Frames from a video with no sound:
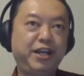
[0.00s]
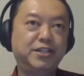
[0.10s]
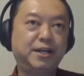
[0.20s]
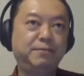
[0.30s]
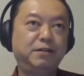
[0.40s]

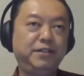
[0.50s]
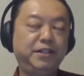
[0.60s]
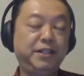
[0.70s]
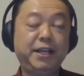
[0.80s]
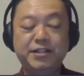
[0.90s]
some of the
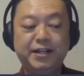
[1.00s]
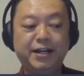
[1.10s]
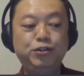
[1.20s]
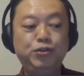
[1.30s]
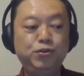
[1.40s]
things that
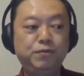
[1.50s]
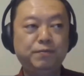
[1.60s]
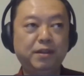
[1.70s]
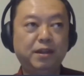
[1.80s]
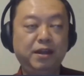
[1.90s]
I do,
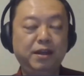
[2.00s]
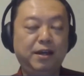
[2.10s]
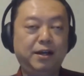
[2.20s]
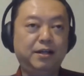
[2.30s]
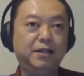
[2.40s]

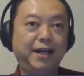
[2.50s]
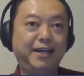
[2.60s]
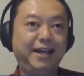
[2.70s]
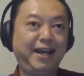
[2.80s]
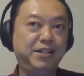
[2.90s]

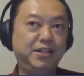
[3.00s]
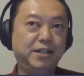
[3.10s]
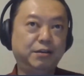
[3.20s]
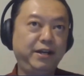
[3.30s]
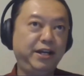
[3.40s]
and hence the
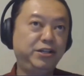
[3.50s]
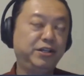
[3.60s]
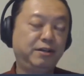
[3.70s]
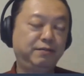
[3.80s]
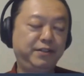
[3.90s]

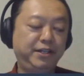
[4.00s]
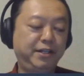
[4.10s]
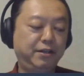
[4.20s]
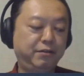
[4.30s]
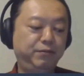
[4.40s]
creation of
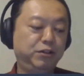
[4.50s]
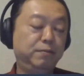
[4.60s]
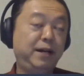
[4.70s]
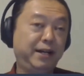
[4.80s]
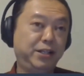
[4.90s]
the crypto
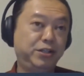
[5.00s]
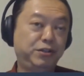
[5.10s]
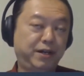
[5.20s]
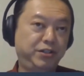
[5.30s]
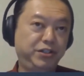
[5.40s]
market
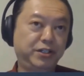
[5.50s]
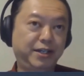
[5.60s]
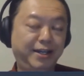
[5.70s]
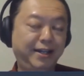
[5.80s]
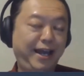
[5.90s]

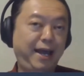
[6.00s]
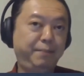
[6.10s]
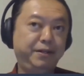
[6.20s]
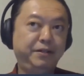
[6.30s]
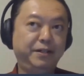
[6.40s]
structure
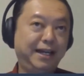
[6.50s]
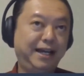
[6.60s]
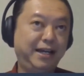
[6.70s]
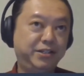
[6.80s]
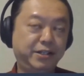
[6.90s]
happened the
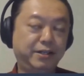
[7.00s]
last